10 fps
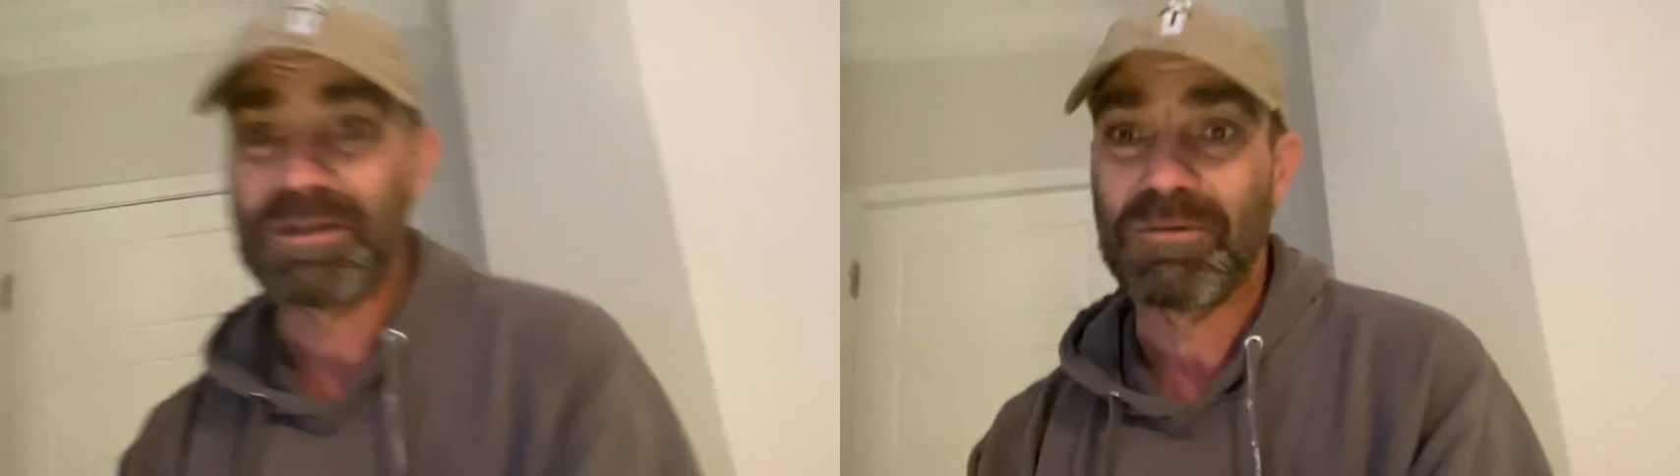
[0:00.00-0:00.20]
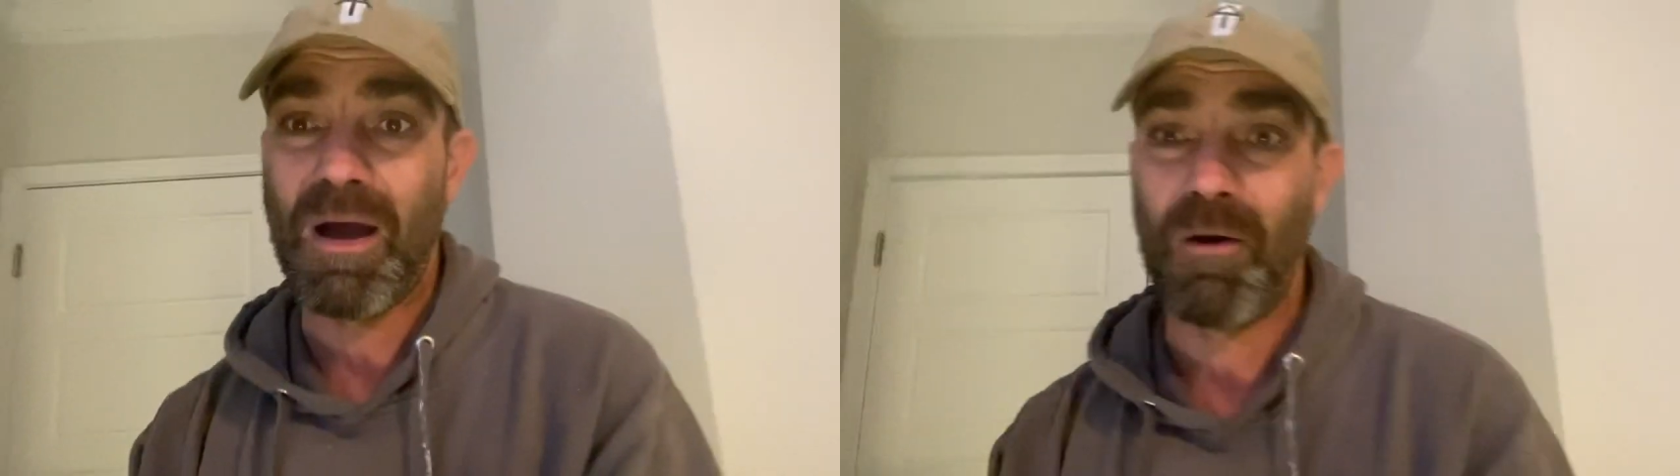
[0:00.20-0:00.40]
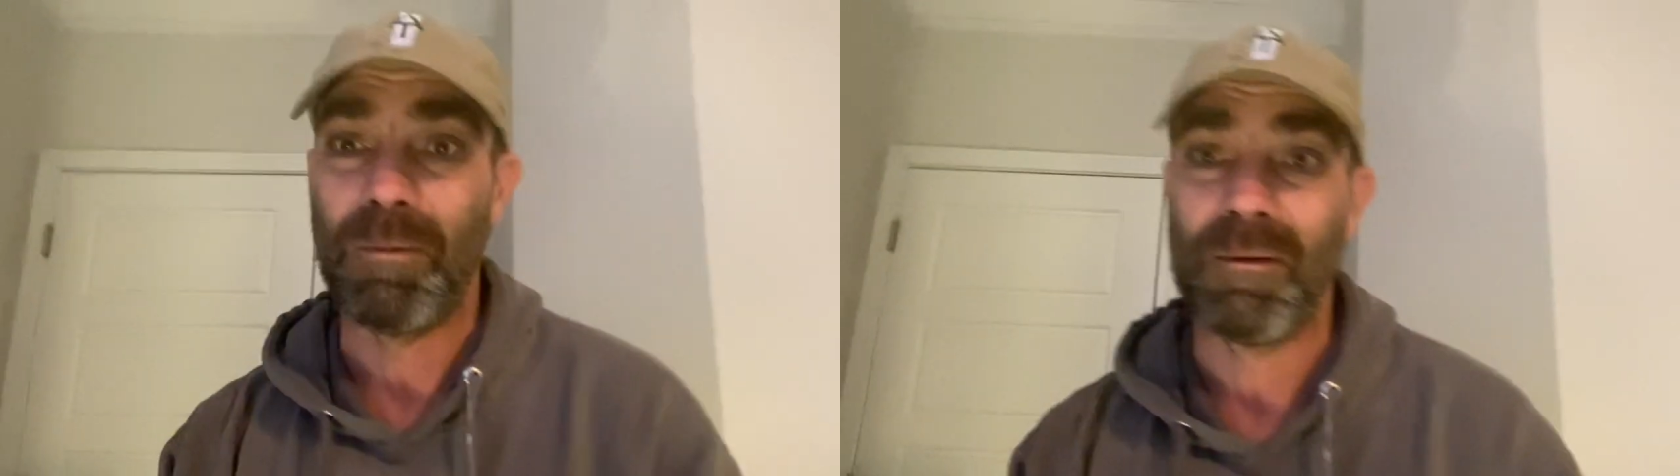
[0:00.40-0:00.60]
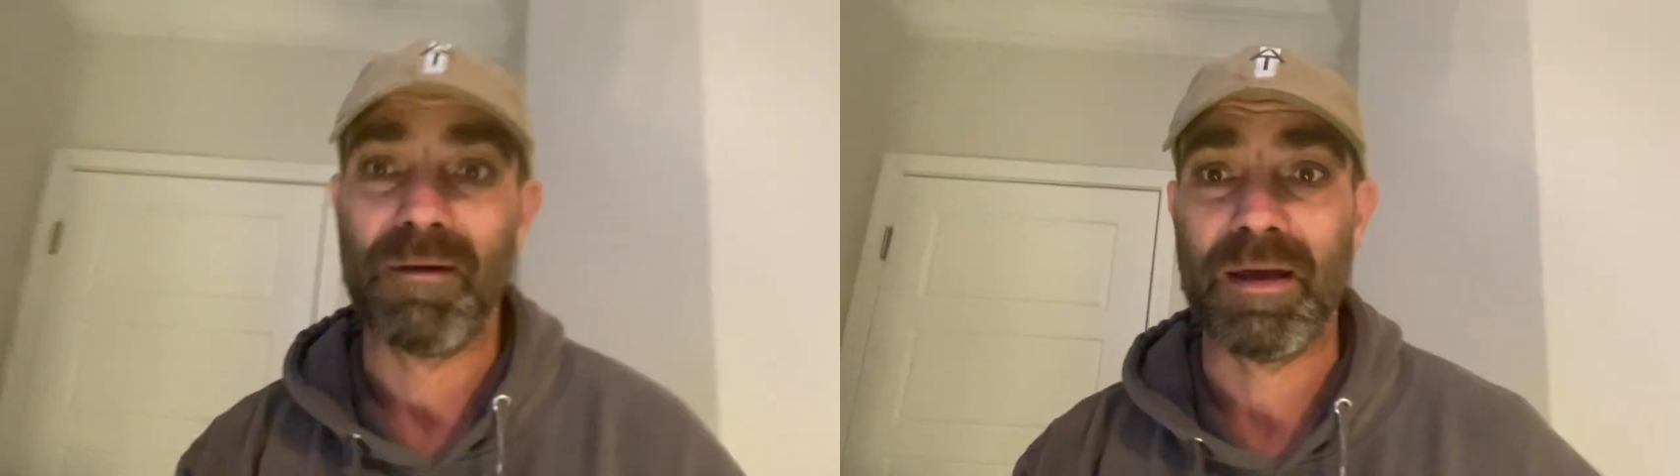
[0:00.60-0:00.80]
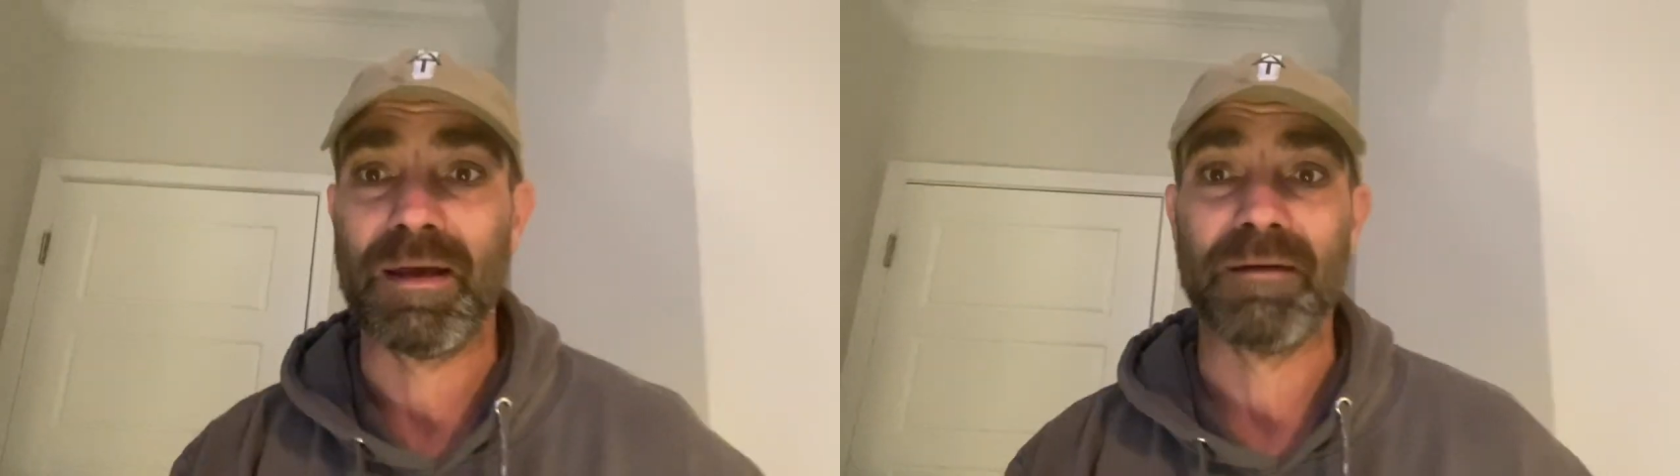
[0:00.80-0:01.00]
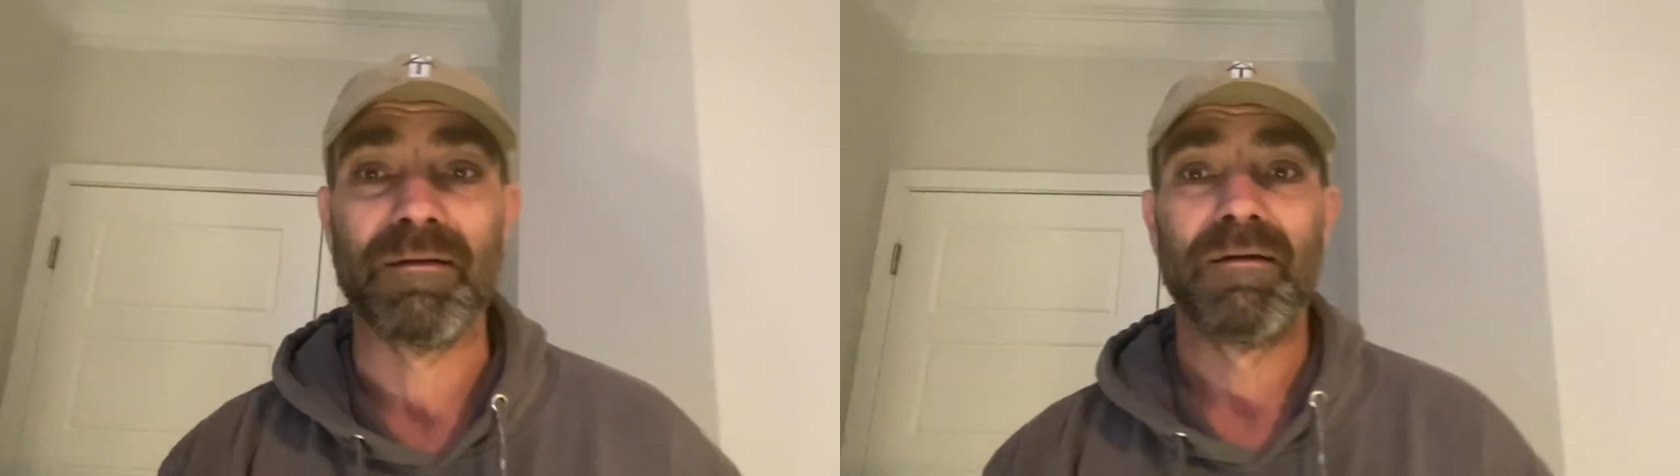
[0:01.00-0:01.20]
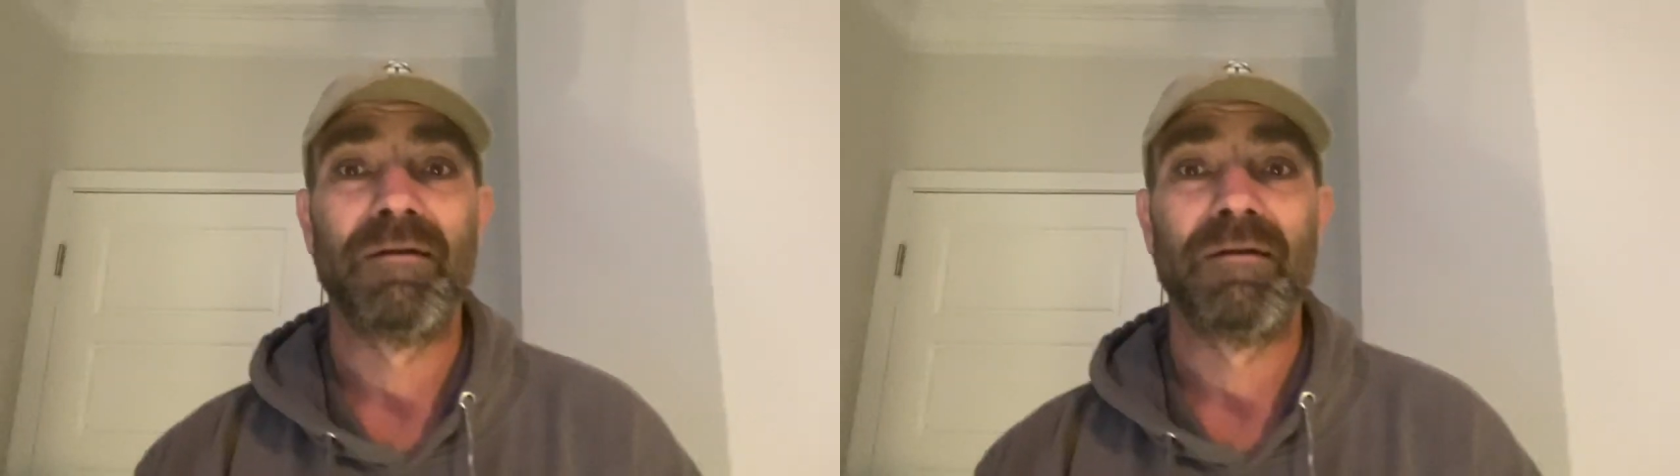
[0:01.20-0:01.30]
to help a